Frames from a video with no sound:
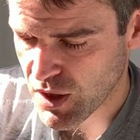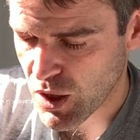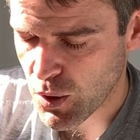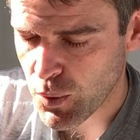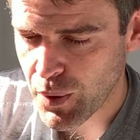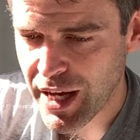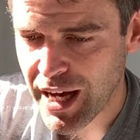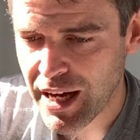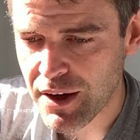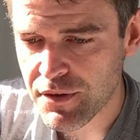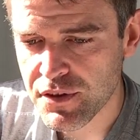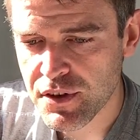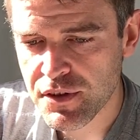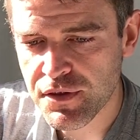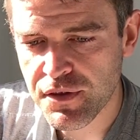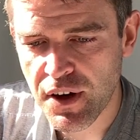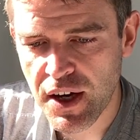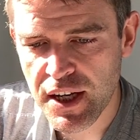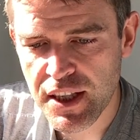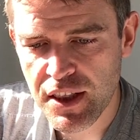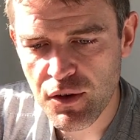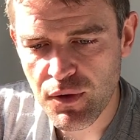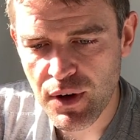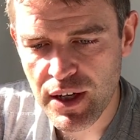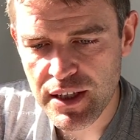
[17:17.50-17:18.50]
"We have to
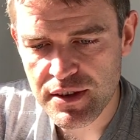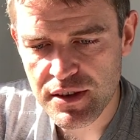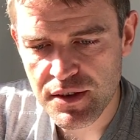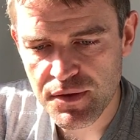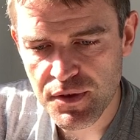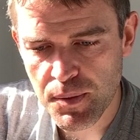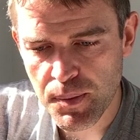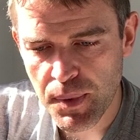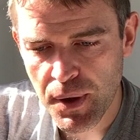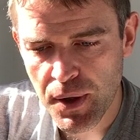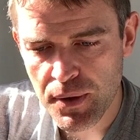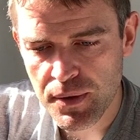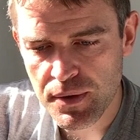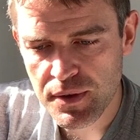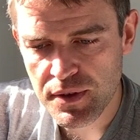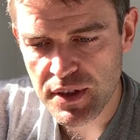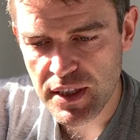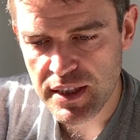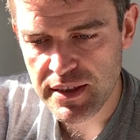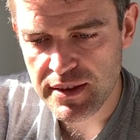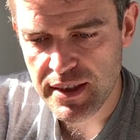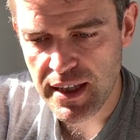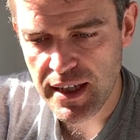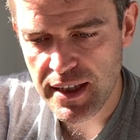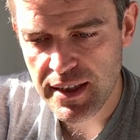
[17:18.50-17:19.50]
find the rest of the bones," I
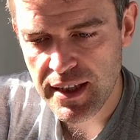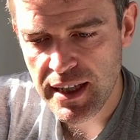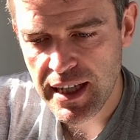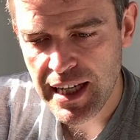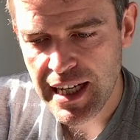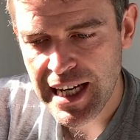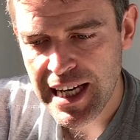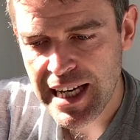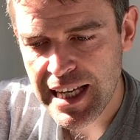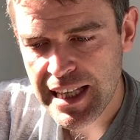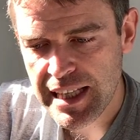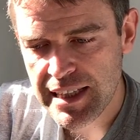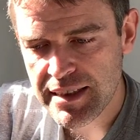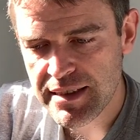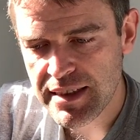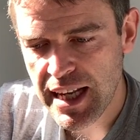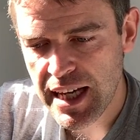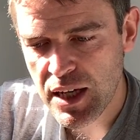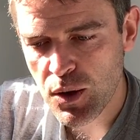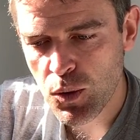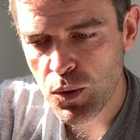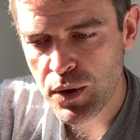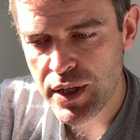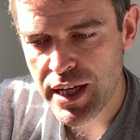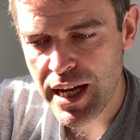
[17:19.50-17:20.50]
said. "This
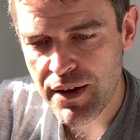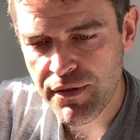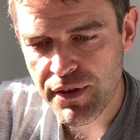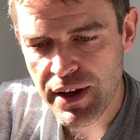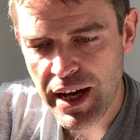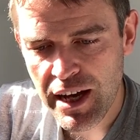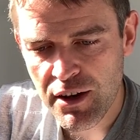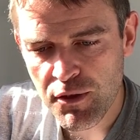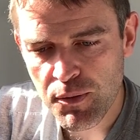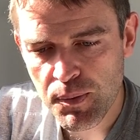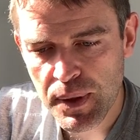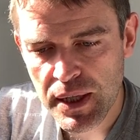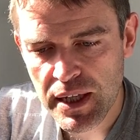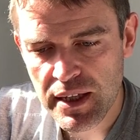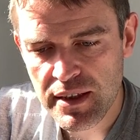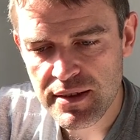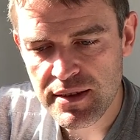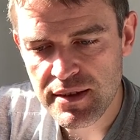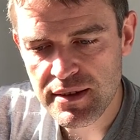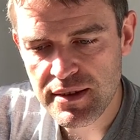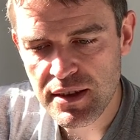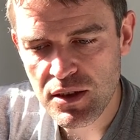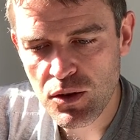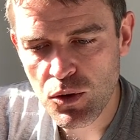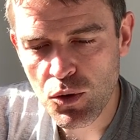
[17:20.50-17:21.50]
leg will never have peace
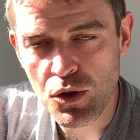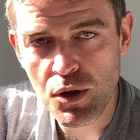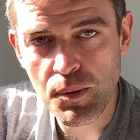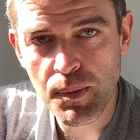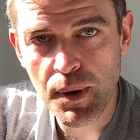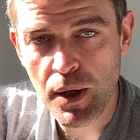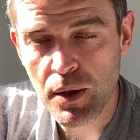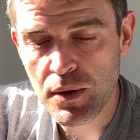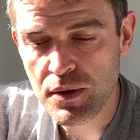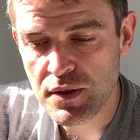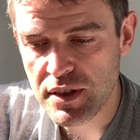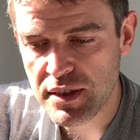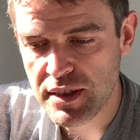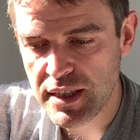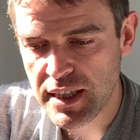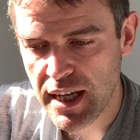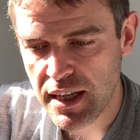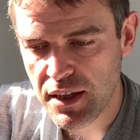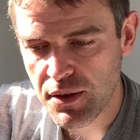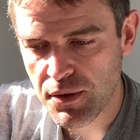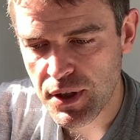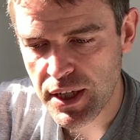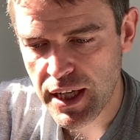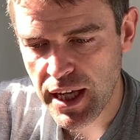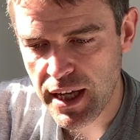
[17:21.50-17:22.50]
until all the bones are
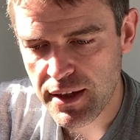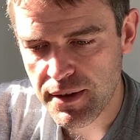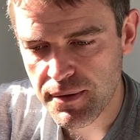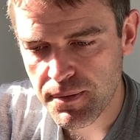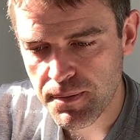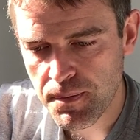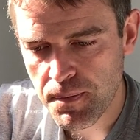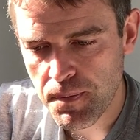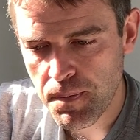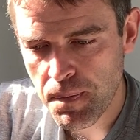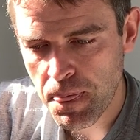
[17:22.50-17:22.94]
together again."